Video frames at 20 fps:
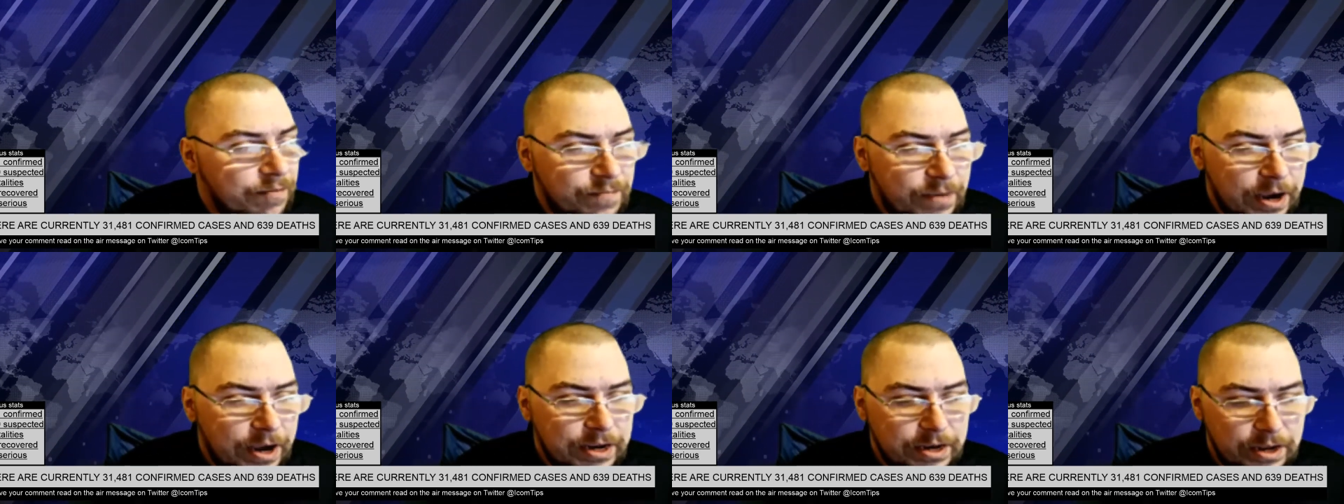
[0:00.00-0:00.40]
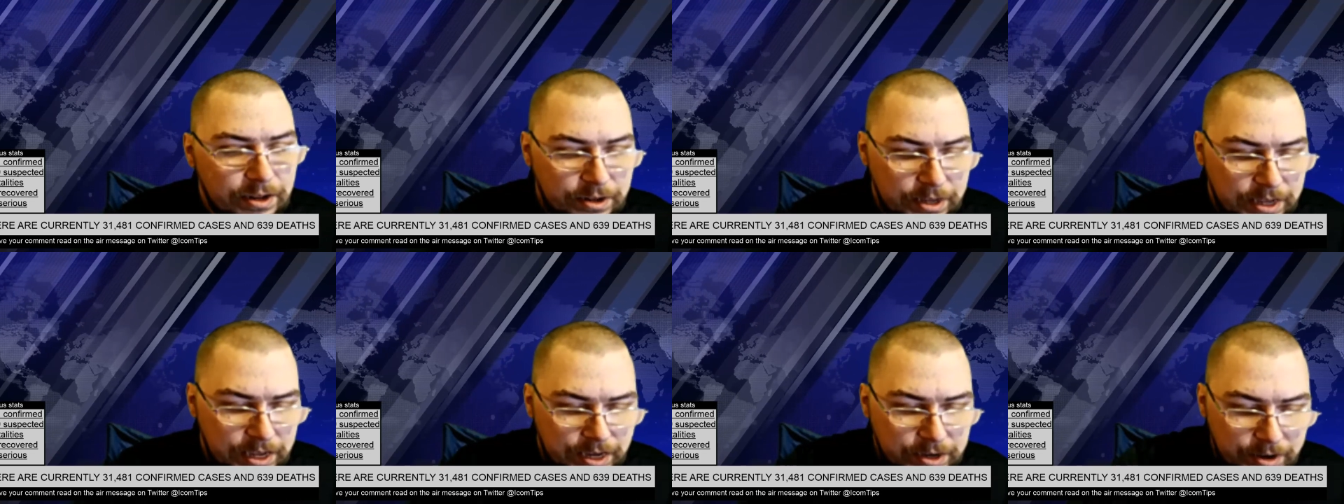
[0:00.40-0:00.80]
find a
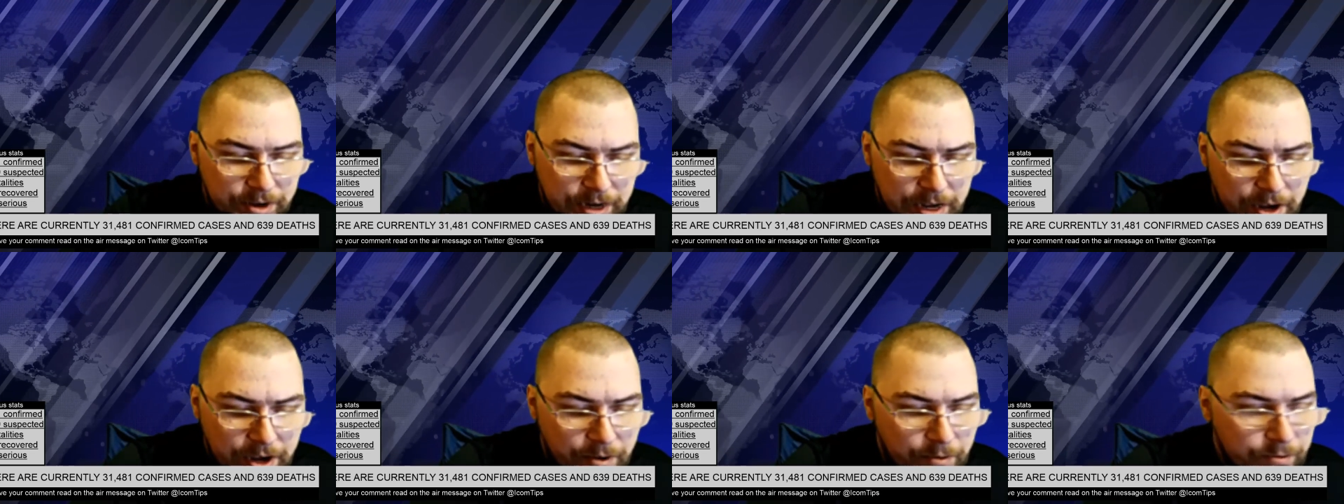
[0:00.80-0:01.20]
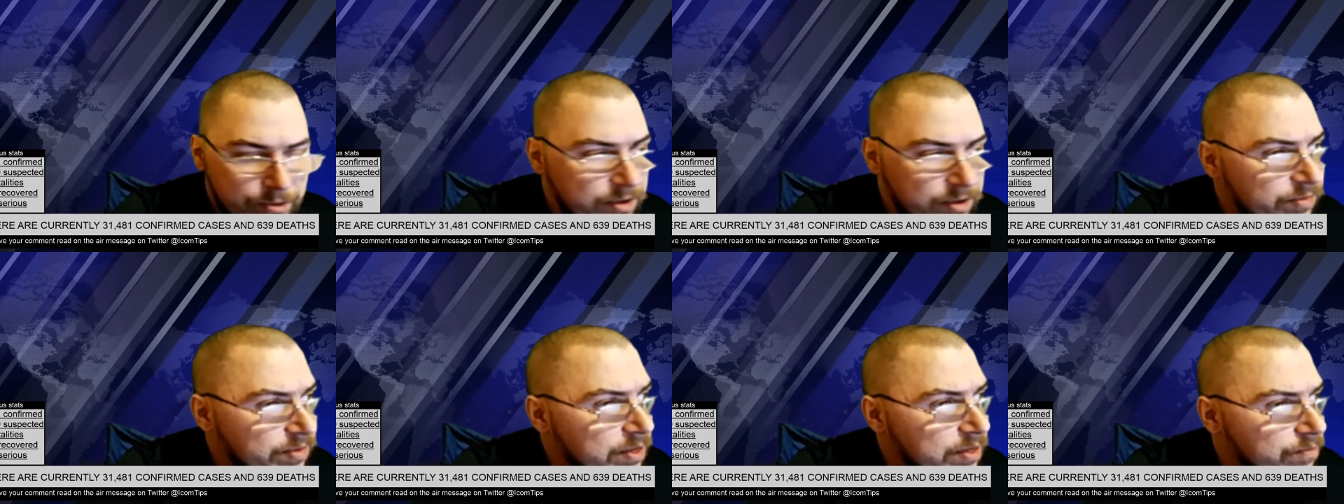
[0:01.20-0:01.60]
link on how
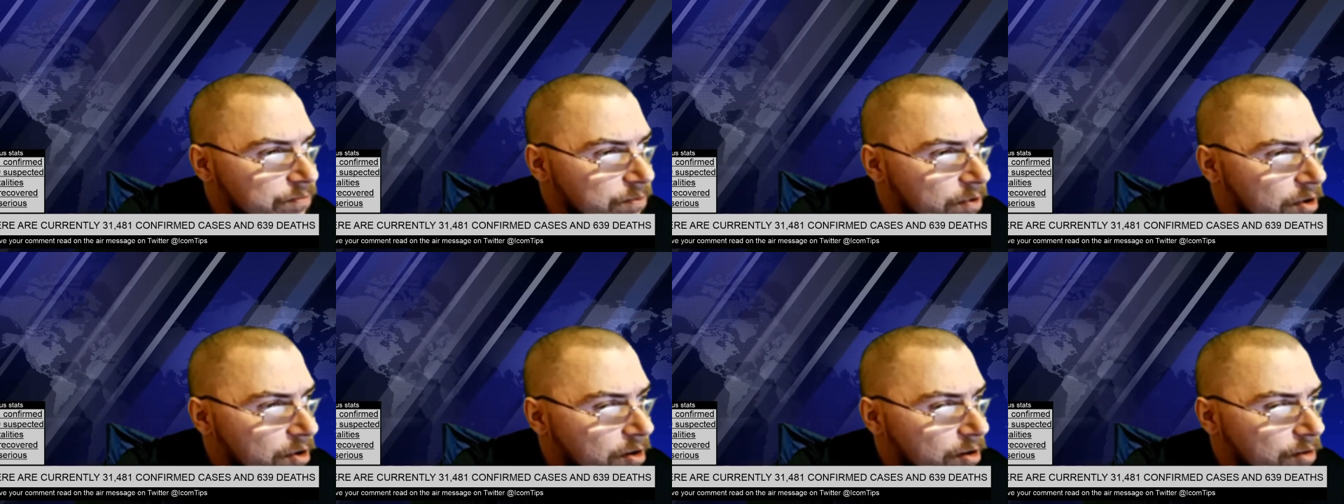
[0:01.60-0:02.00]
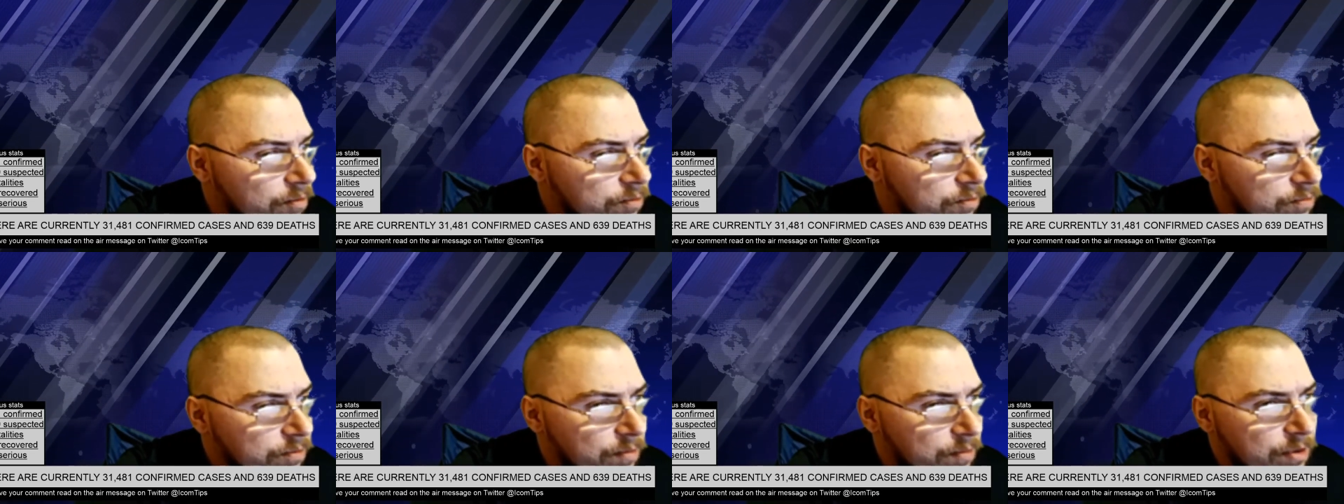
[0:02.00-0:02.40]
this evolved
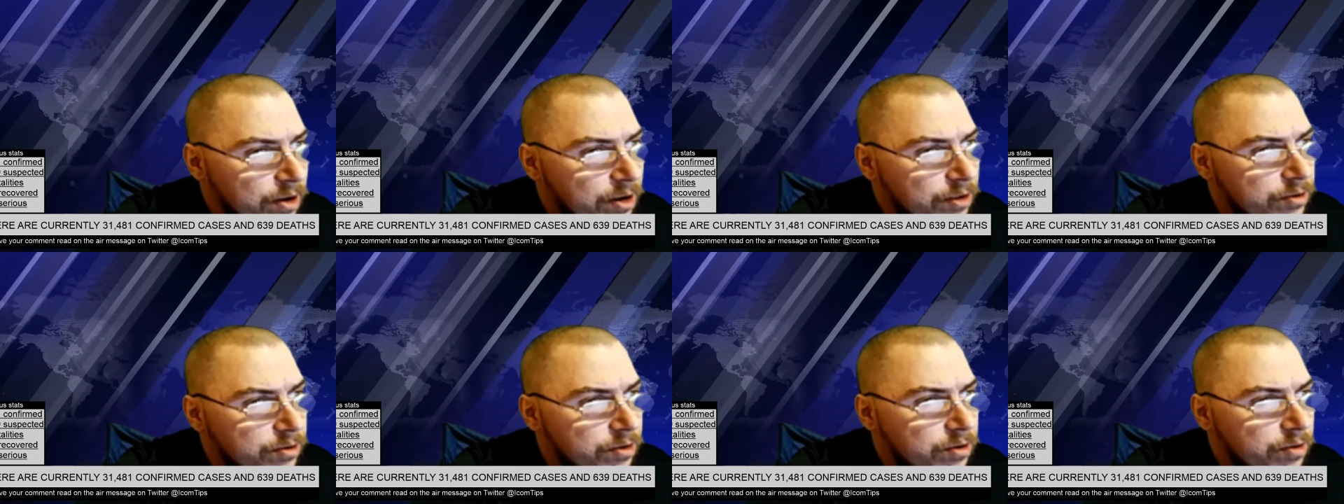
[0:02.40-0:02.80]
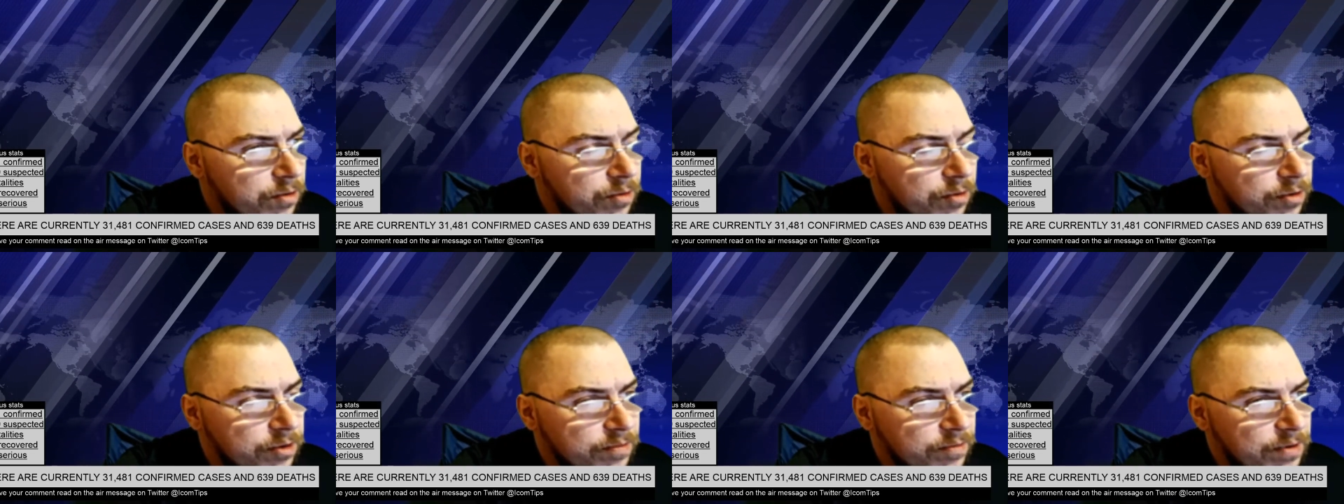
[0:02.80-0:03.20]
from other
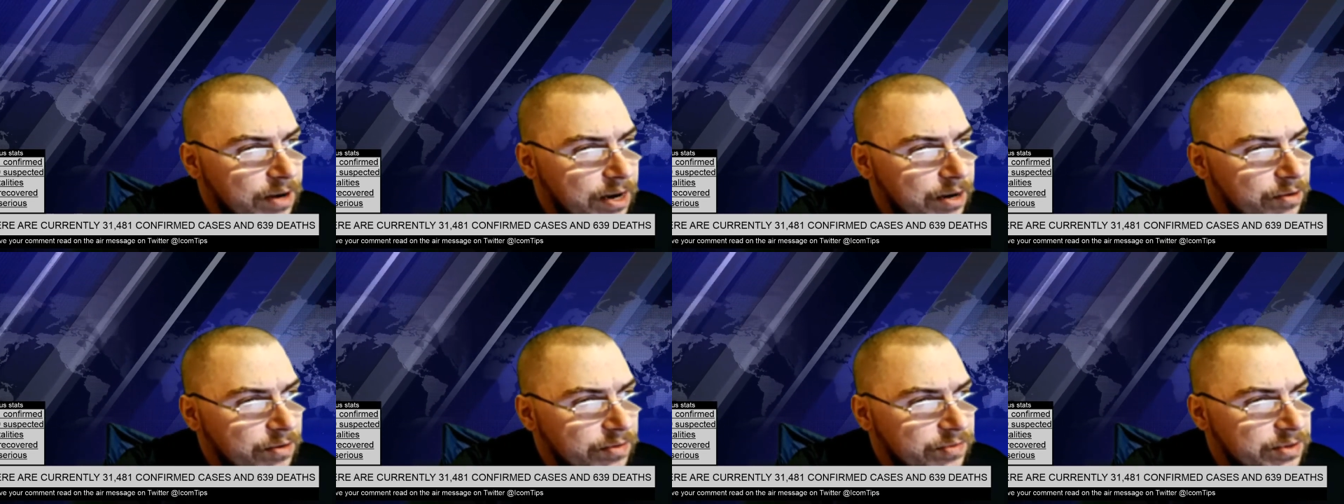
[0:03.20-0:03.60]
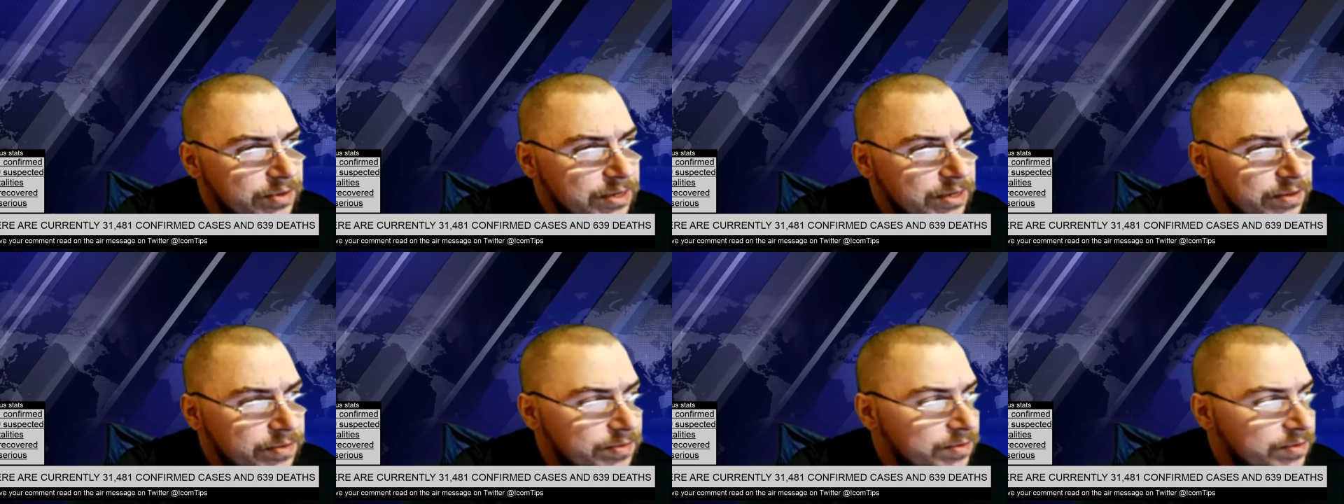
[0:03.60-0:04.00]
coronaviruses.